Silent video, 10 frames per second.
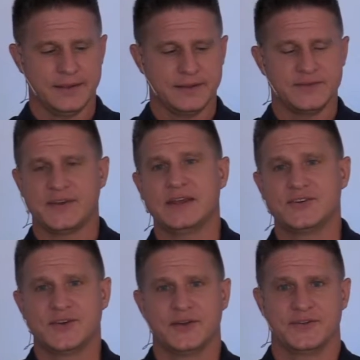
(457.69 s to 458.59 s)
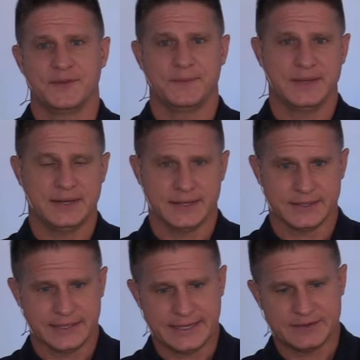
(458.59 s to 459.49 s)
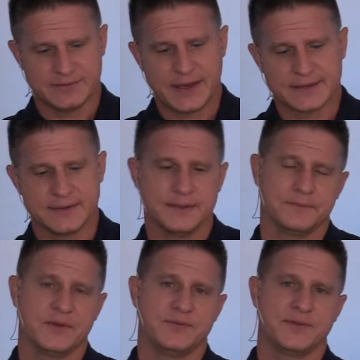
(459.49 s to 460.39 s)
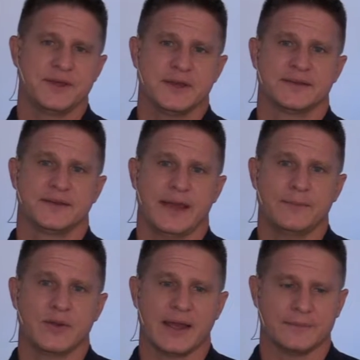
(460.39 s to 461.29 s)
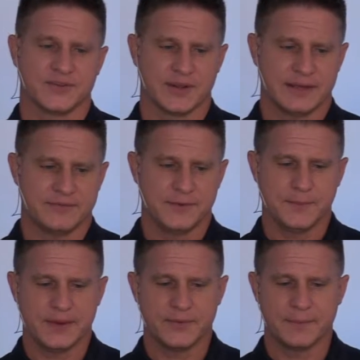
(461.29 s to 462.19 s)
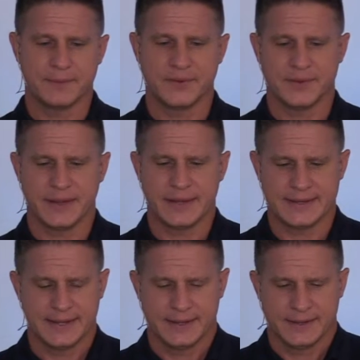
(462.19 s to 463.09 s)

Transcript: The change starts immediately. In fact, if you think to Abraham's life, you may remember that